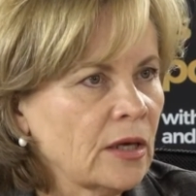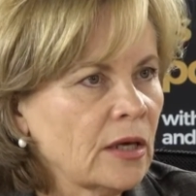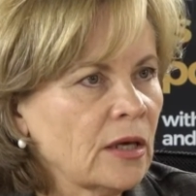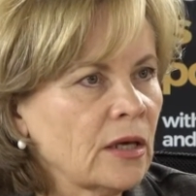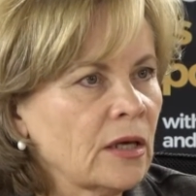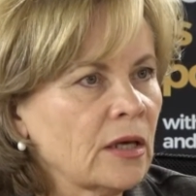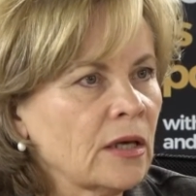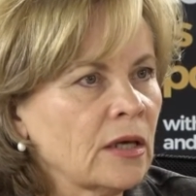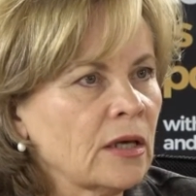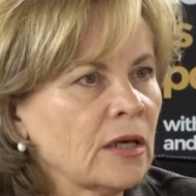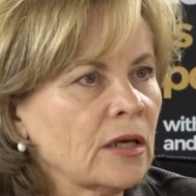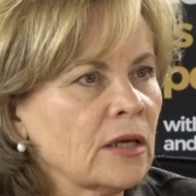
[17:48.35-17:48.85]

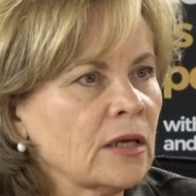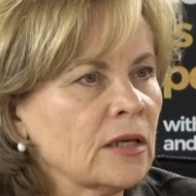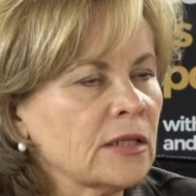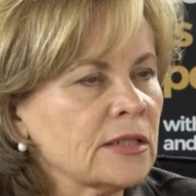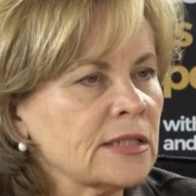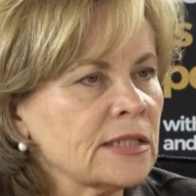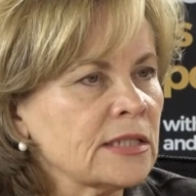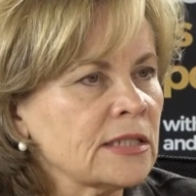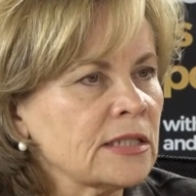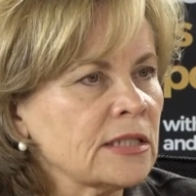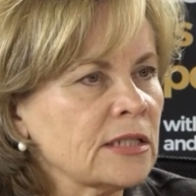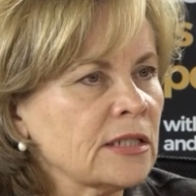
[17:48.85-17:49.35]

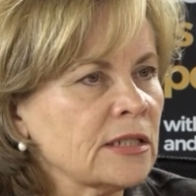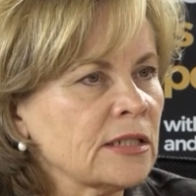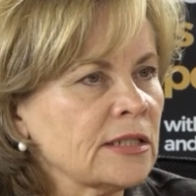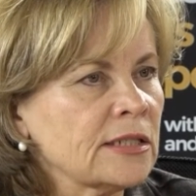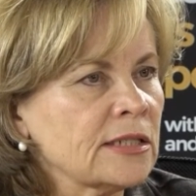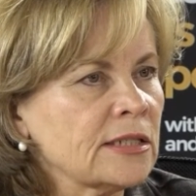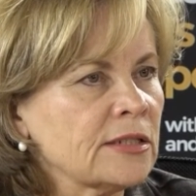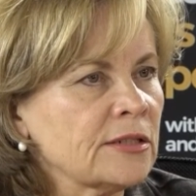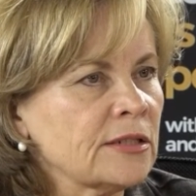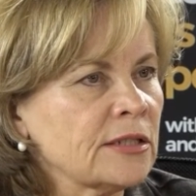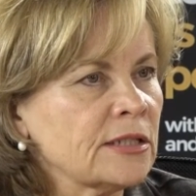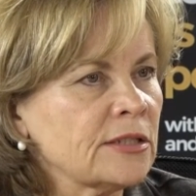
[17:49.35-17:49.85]

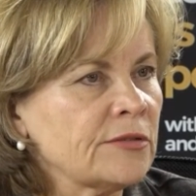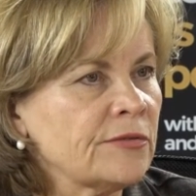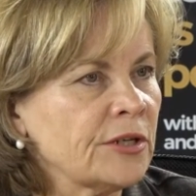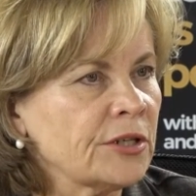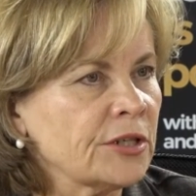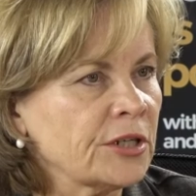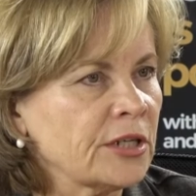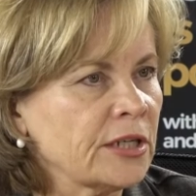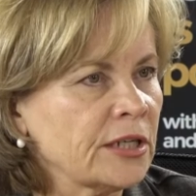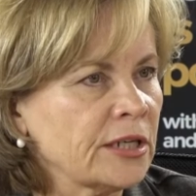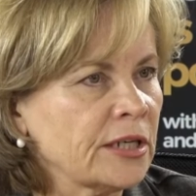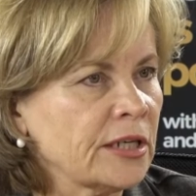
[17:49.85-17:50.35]
It's
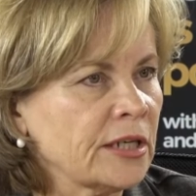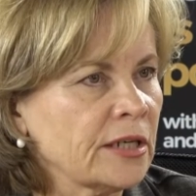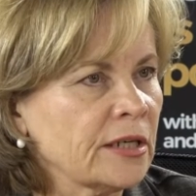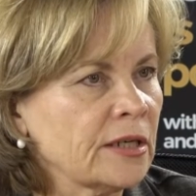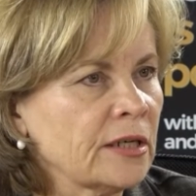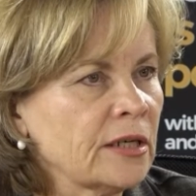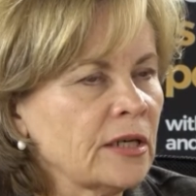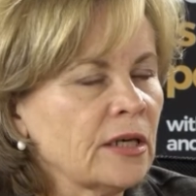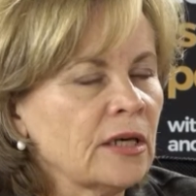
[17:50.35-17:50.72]
very clear.